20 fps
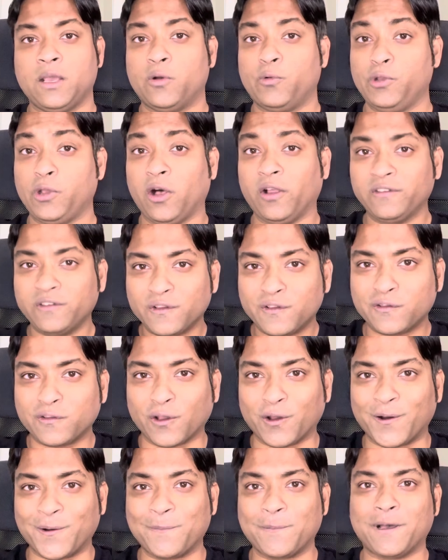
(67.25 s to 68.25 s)
We also
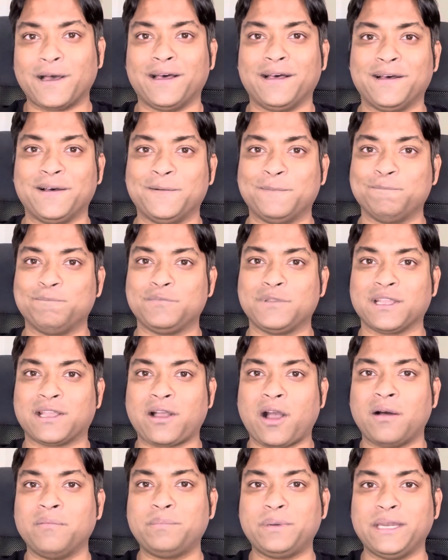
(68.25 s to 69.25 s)
saw the
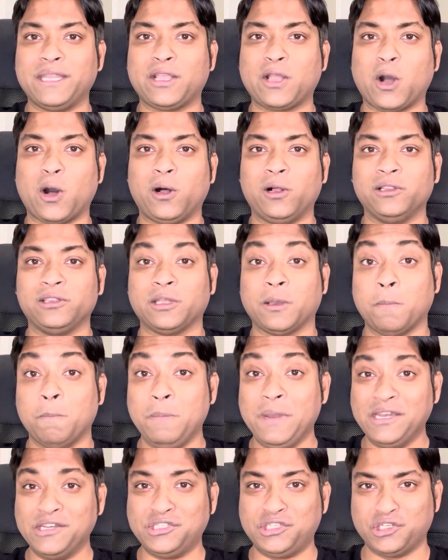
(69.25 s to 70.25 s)
company called
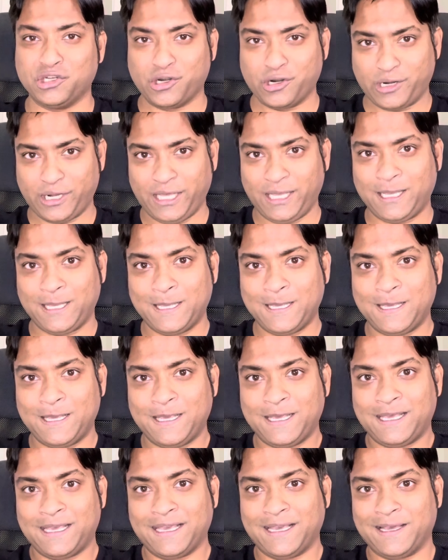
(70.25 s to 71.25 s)
Midjourney
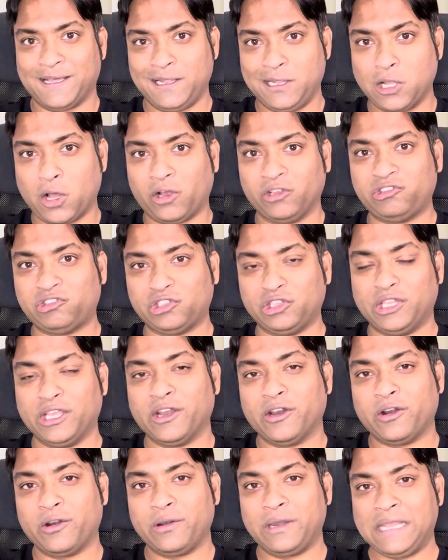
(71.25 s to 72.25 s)
launch
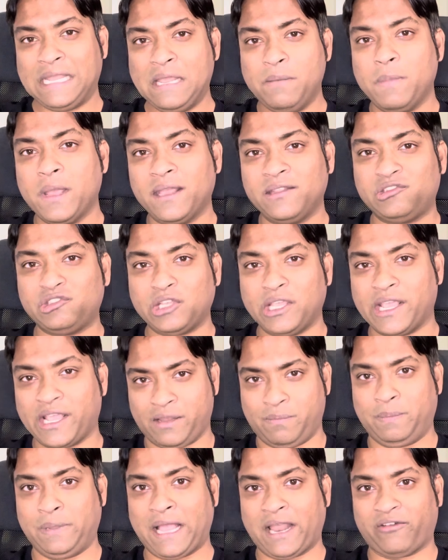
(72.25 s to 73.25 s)
their image
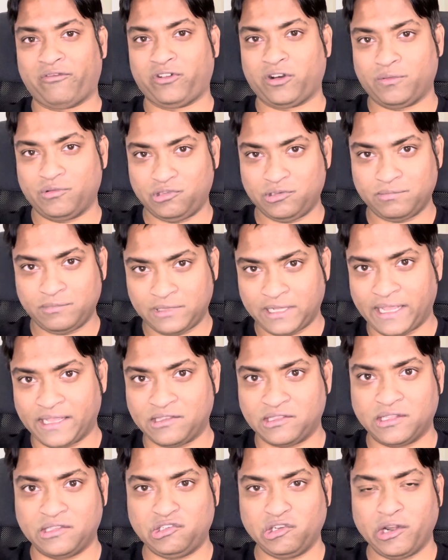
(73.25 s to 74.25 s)
AI platform,
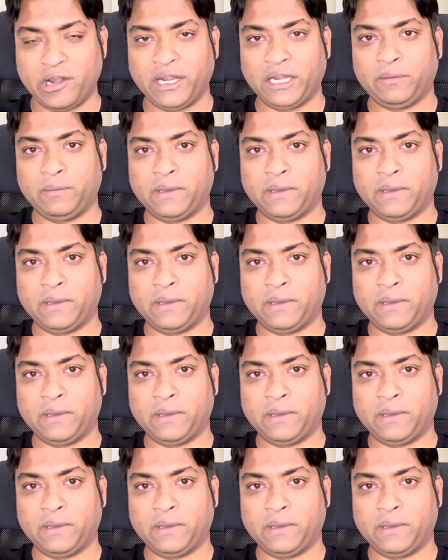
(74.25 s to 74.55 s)
like the generative